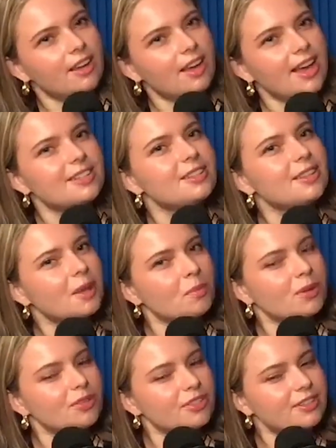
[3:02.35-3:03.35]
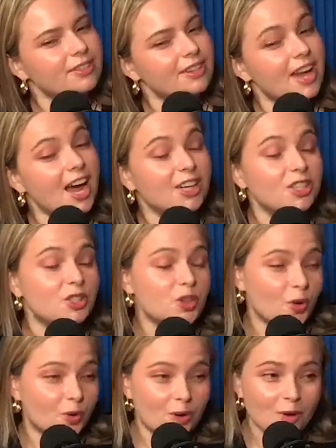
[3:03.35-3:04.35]
as a layperson, I
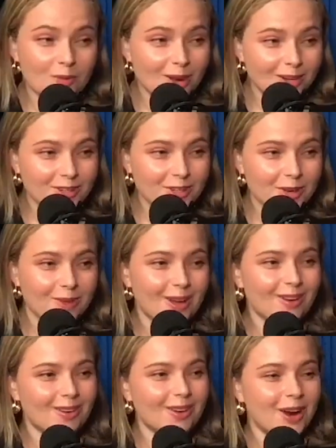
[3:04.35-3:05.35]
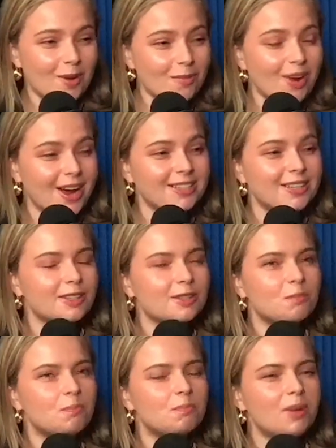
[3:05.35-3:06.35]
don't know much about
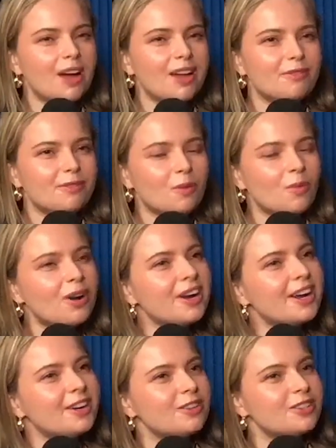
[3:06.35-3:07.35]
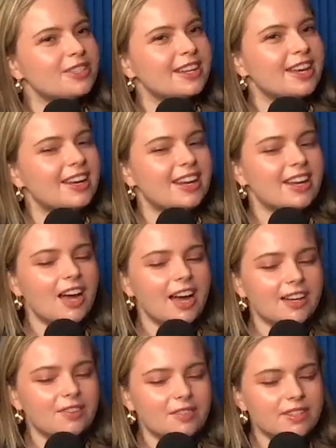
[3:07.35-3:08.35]
chiropractics, but from what I understand, it
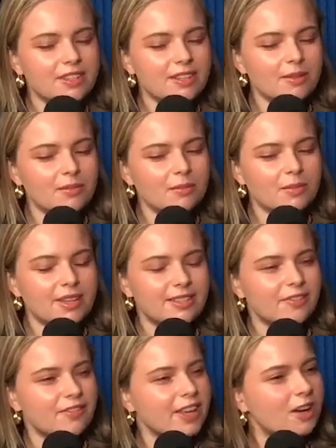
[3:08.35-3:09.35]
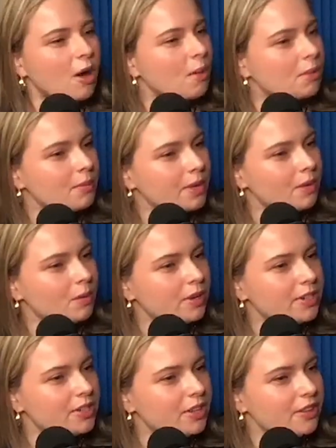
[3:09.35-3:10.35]
kind of seems as if they complement
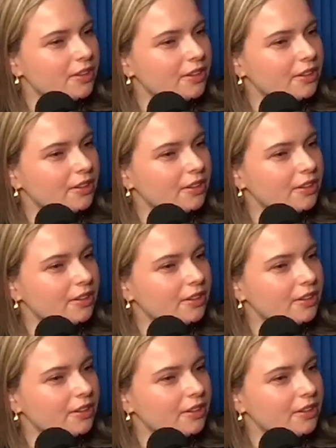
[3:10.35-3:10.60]
one each other.